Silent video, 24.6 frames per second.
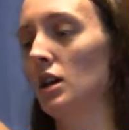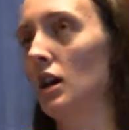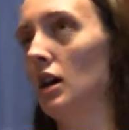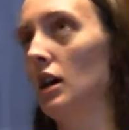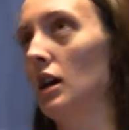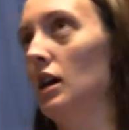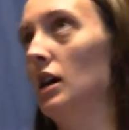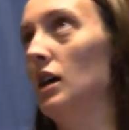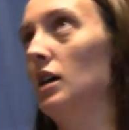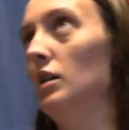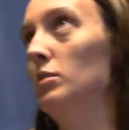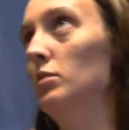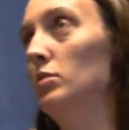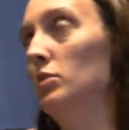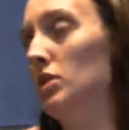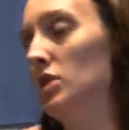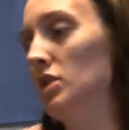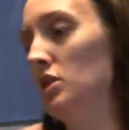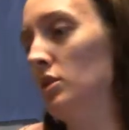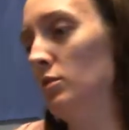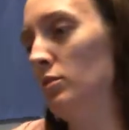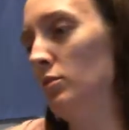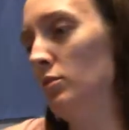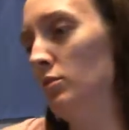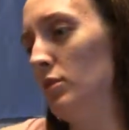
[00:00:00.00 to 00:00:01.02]

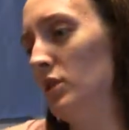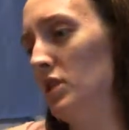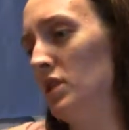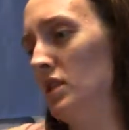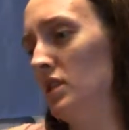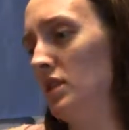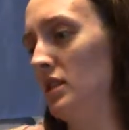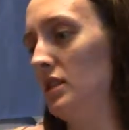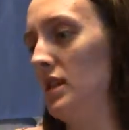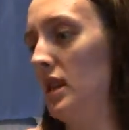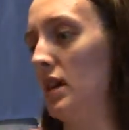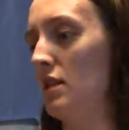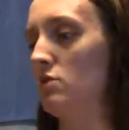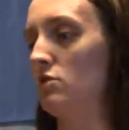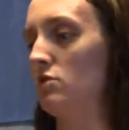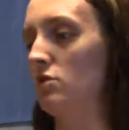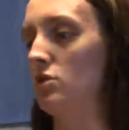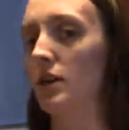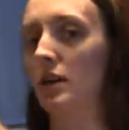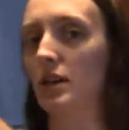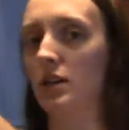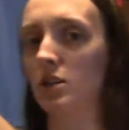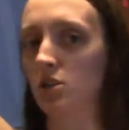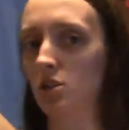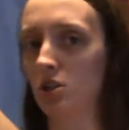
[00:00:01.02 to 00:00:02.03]
Let's put this down so
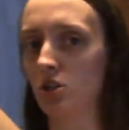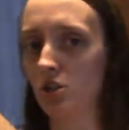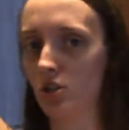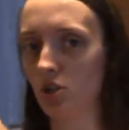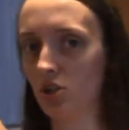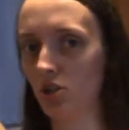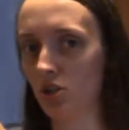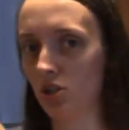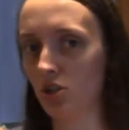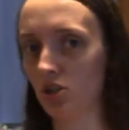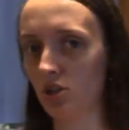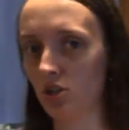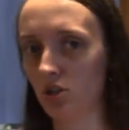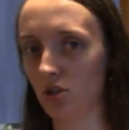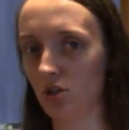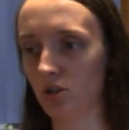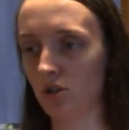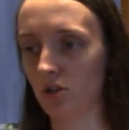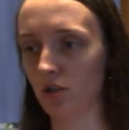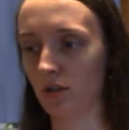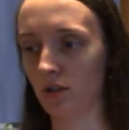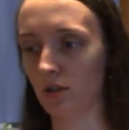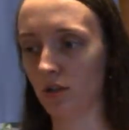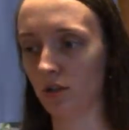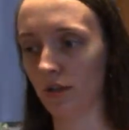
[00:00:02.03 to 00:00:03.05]
I can show
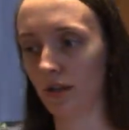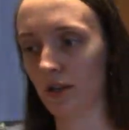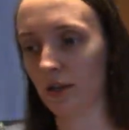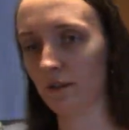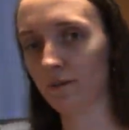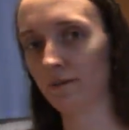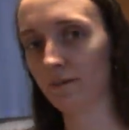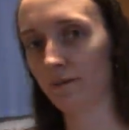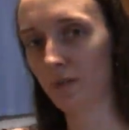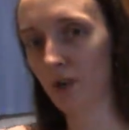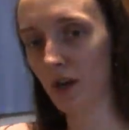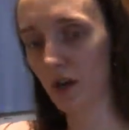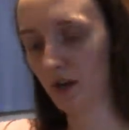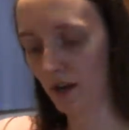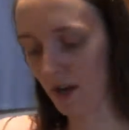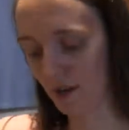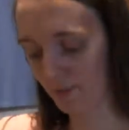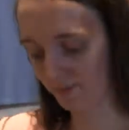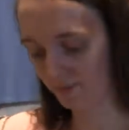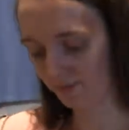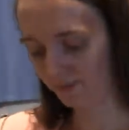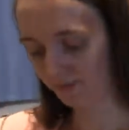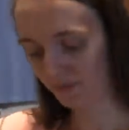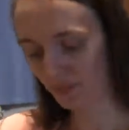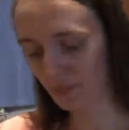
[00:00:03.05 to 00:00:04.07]
you. There we go. Okay,
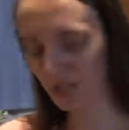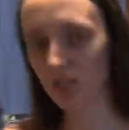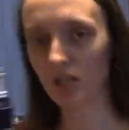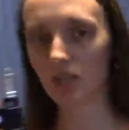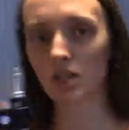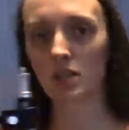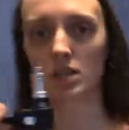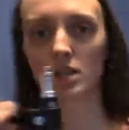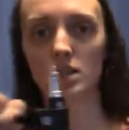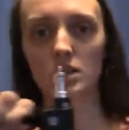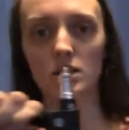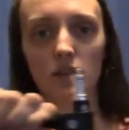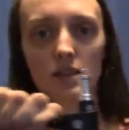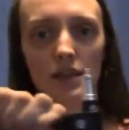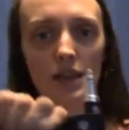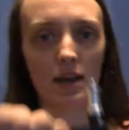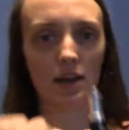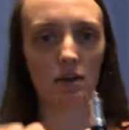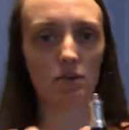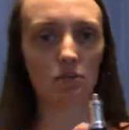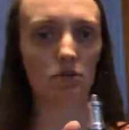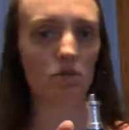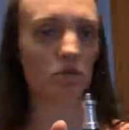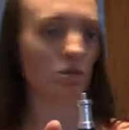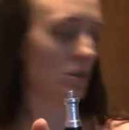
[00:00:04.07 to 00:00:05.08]

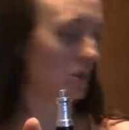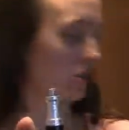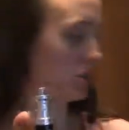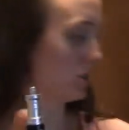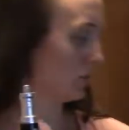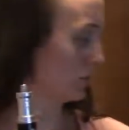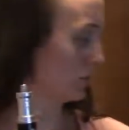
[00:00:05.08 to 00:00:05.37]
now to